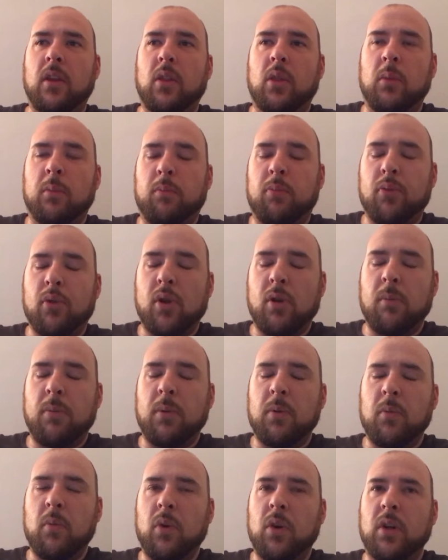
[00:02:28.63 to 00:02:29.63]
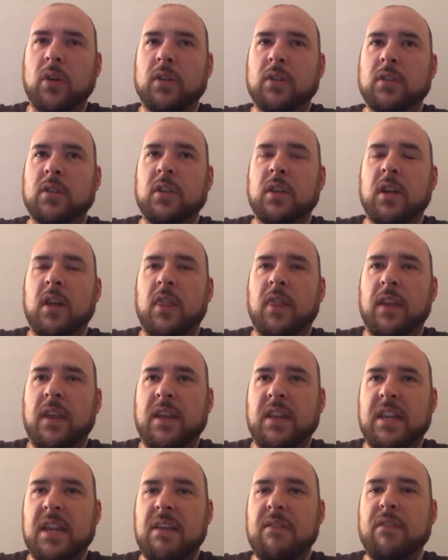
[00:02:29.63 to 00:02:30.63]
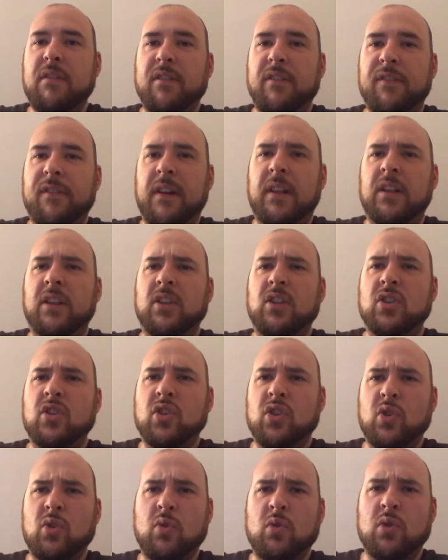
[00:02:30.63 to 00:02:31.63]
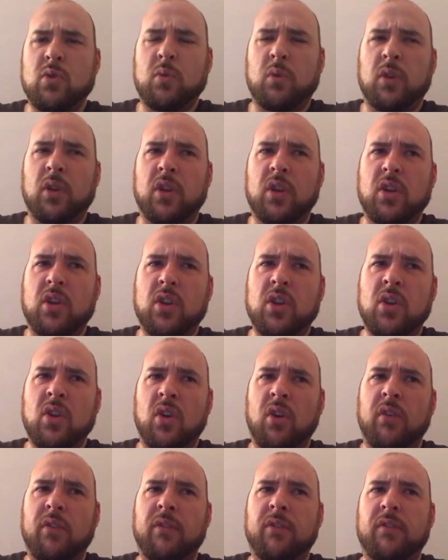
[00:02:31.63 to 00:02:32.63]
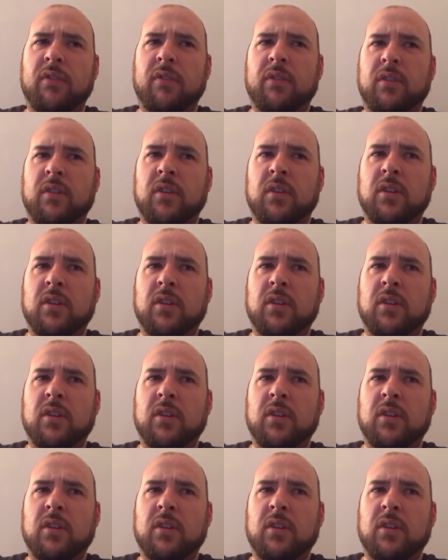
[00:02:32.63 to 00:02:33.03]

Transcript: The problem was they never felt unusual enough.